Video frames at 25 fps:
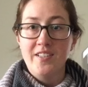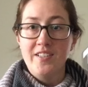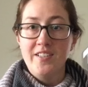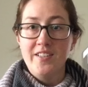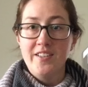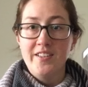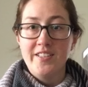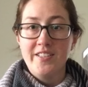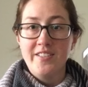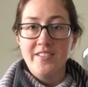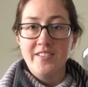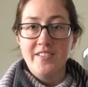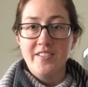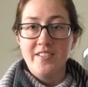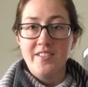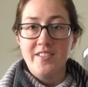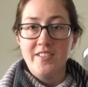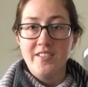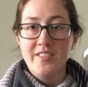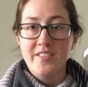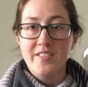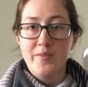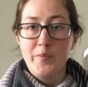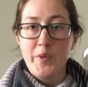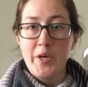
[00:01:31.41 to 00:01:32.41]
This
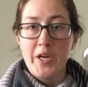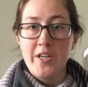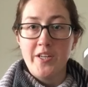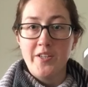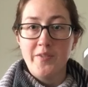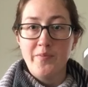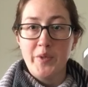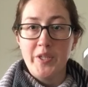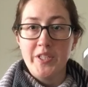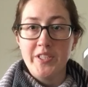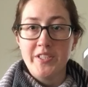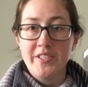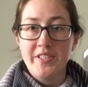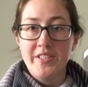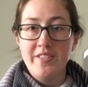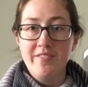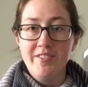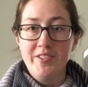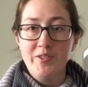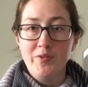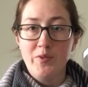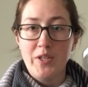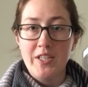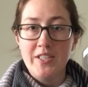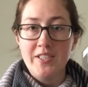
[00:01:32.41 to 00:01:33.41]
is a pattern by Stephen
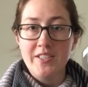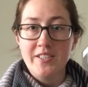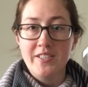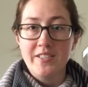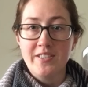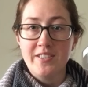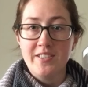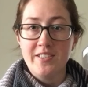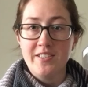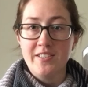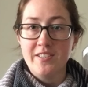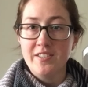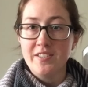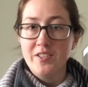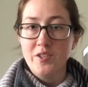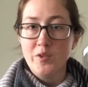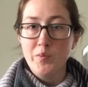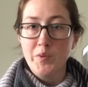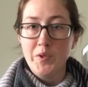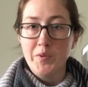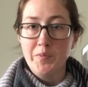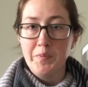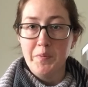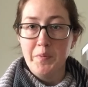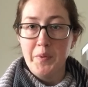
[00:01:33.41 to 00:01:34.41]
West. It's
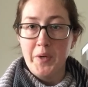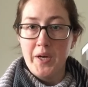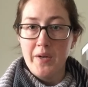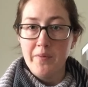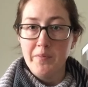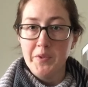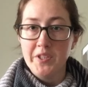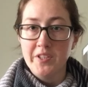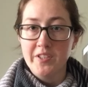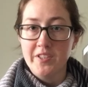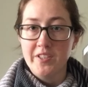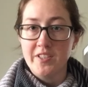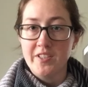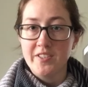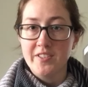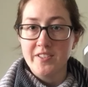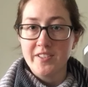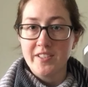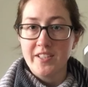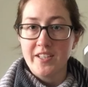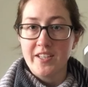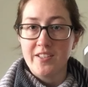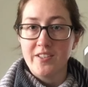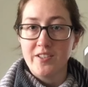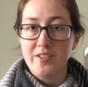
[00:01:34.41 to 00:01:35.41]
super popular. It's
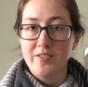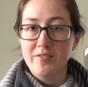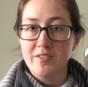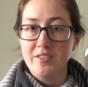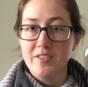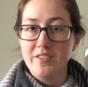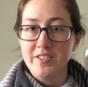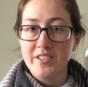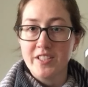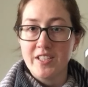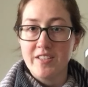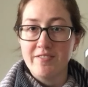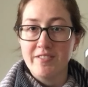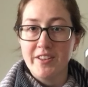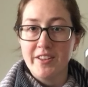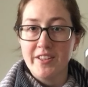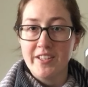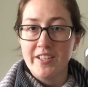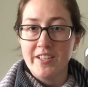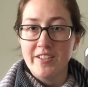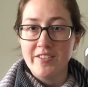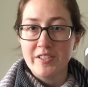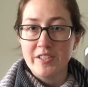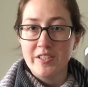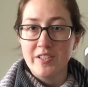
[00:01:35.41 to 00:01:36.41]
got over
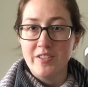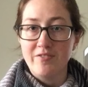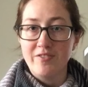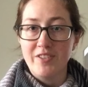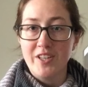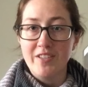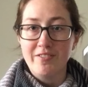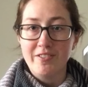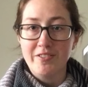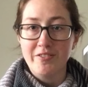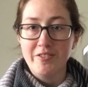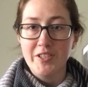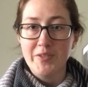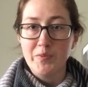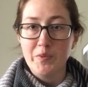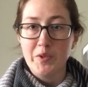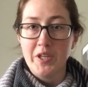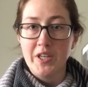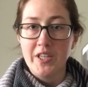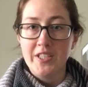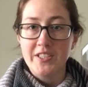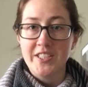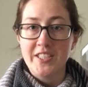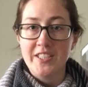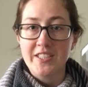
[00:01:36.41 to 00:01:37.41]
7,000 Ravelry
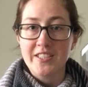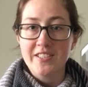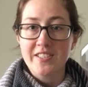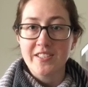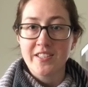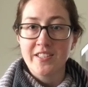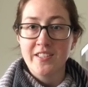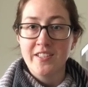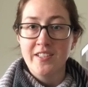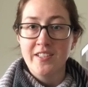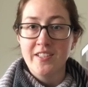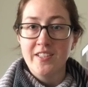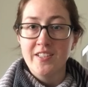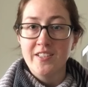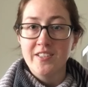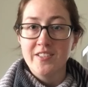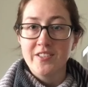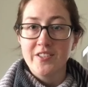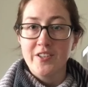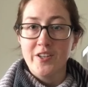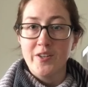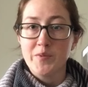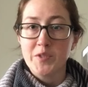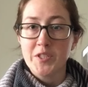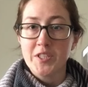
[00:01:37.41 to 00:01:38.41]
projects, so
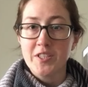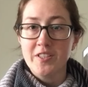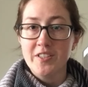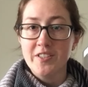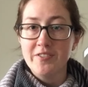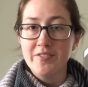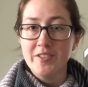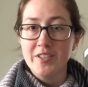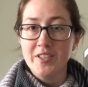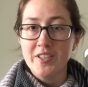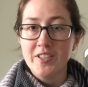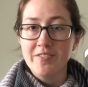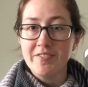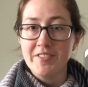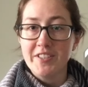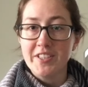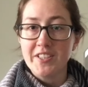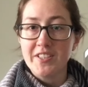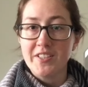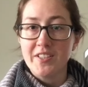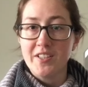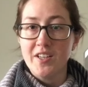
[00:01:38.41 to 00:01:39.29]
I'm sure you've heard of it.